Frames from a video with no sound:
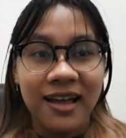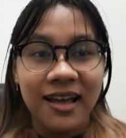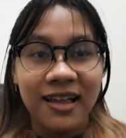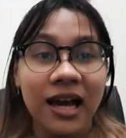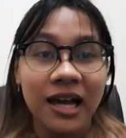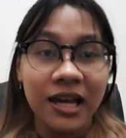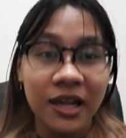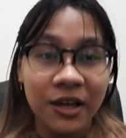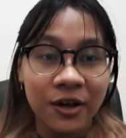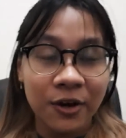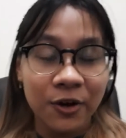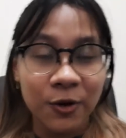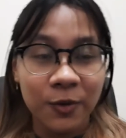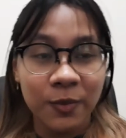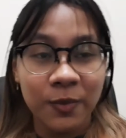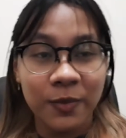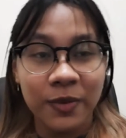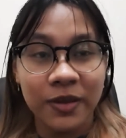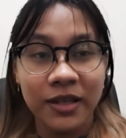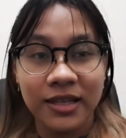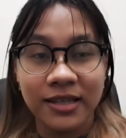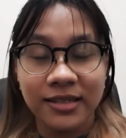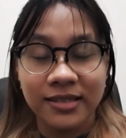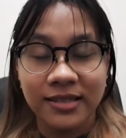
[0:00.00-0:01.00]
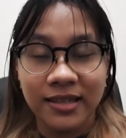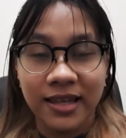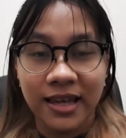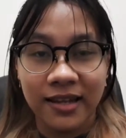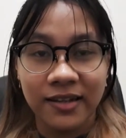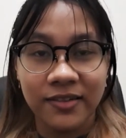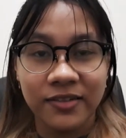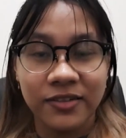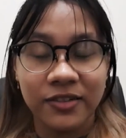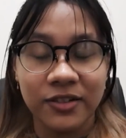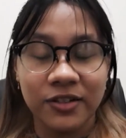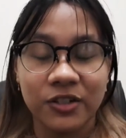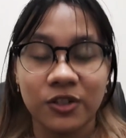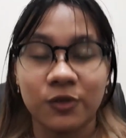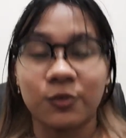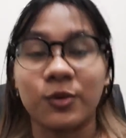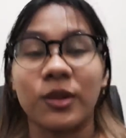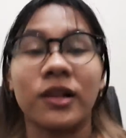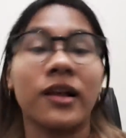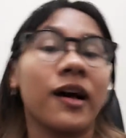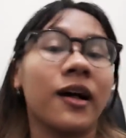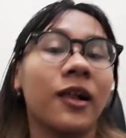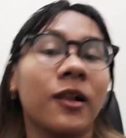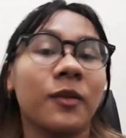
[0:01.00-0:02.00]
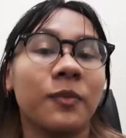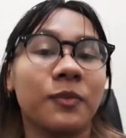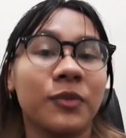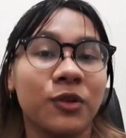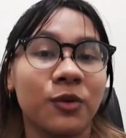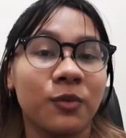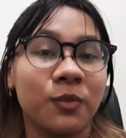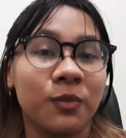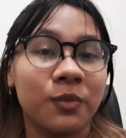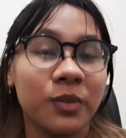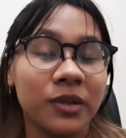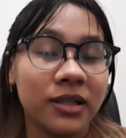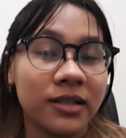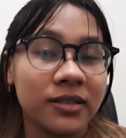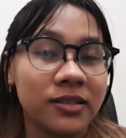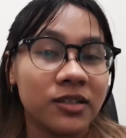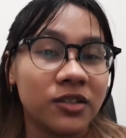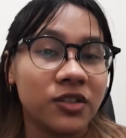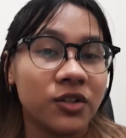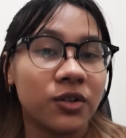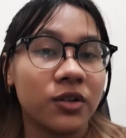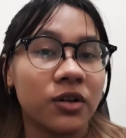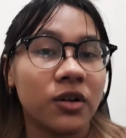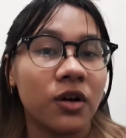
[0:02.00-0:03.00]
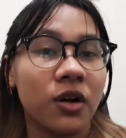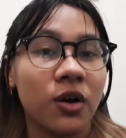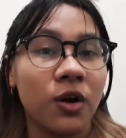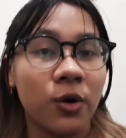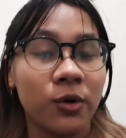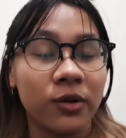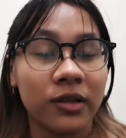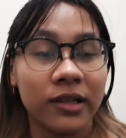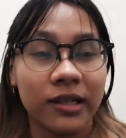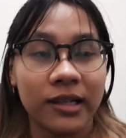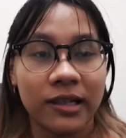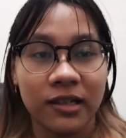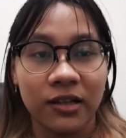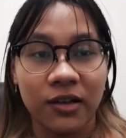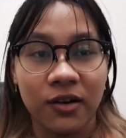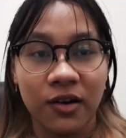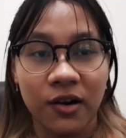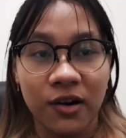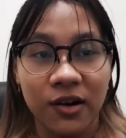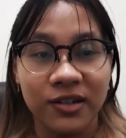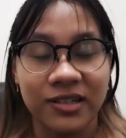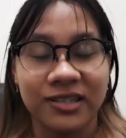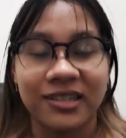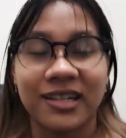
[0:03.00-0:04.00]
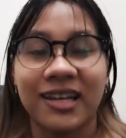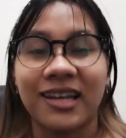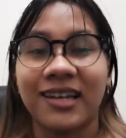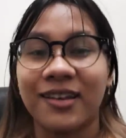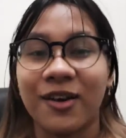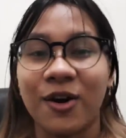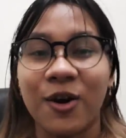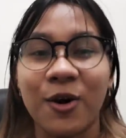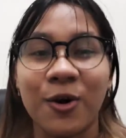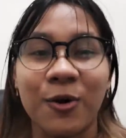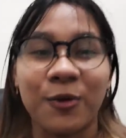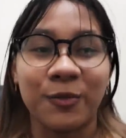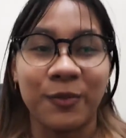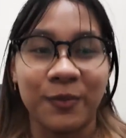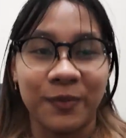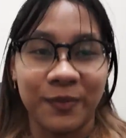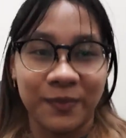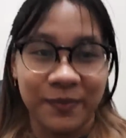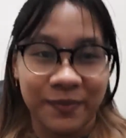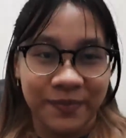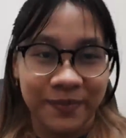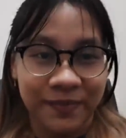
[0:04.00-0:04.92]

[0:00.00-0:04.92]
I hope his answers will help you build your own little garden at home.